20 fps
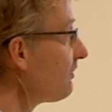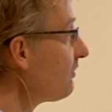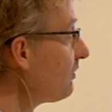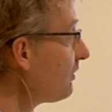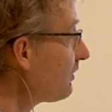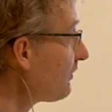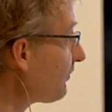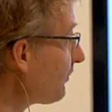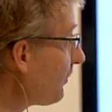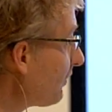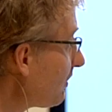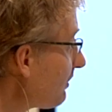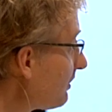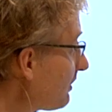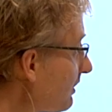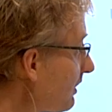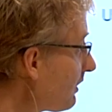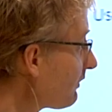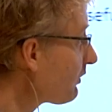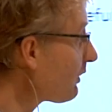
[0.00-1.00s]
is useful
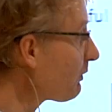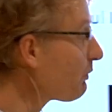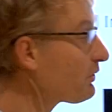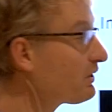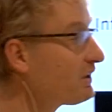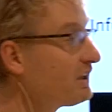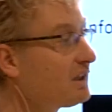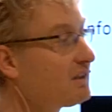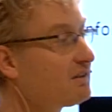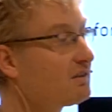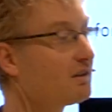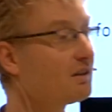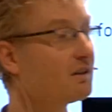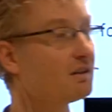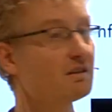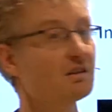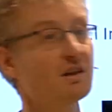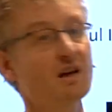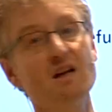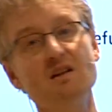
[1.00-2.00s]
for
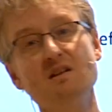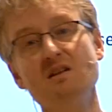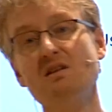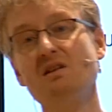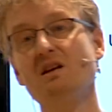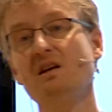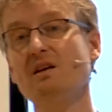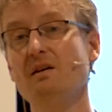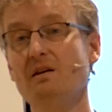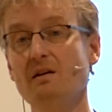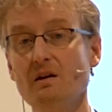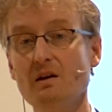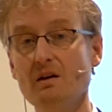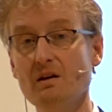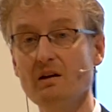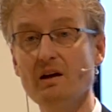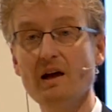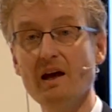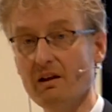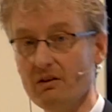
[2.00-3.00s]
predicting anything
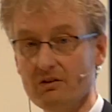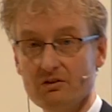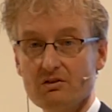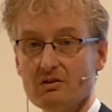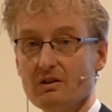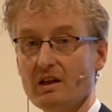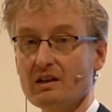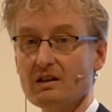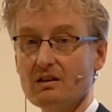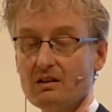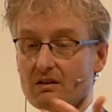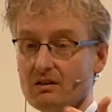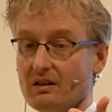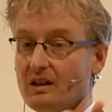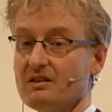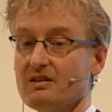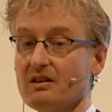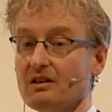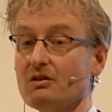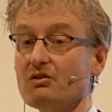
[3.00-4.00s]
else. Like,
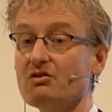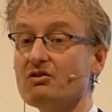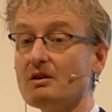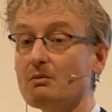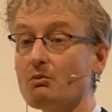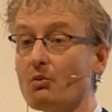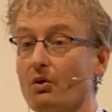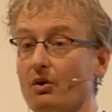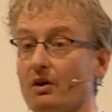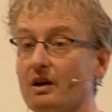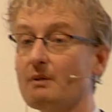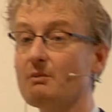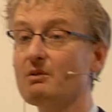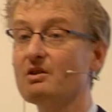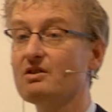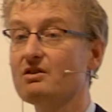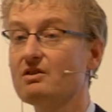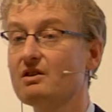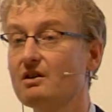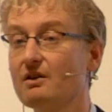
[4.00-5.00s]
let's say you see more
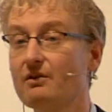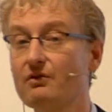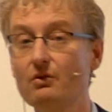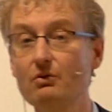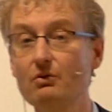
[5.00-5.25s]
images in the